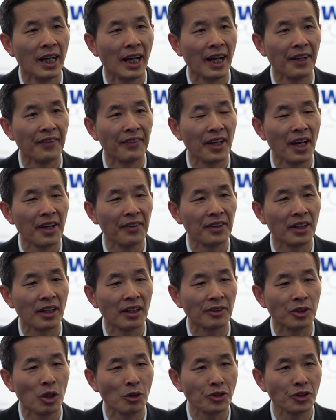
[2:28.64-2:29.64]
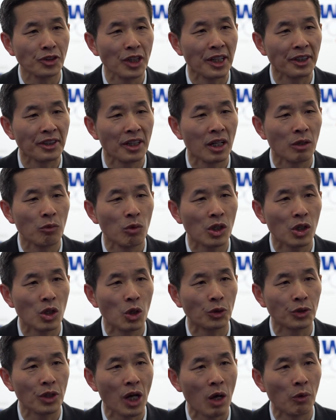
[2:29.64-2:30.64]
and then those data will
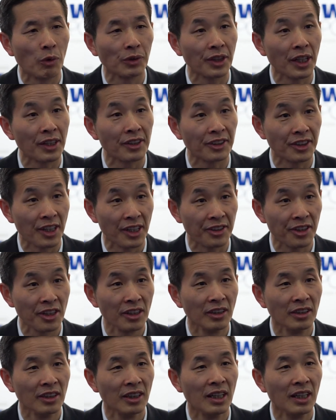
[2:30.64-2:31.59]
go to our data center,